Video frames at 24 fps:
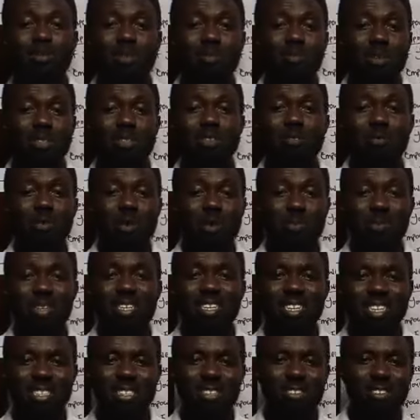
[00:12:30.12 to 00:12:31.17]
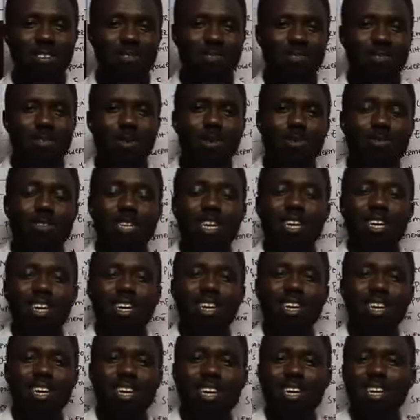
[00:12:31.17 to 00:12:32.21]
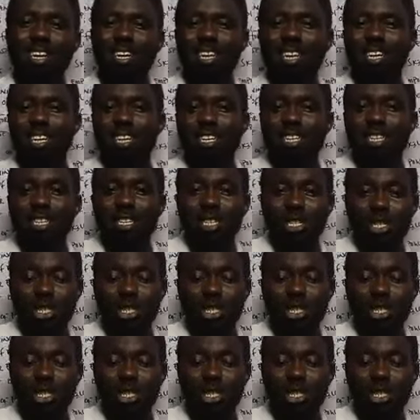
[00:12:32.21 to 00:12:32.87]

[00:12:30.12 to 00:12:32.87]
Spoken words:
means of communication involved the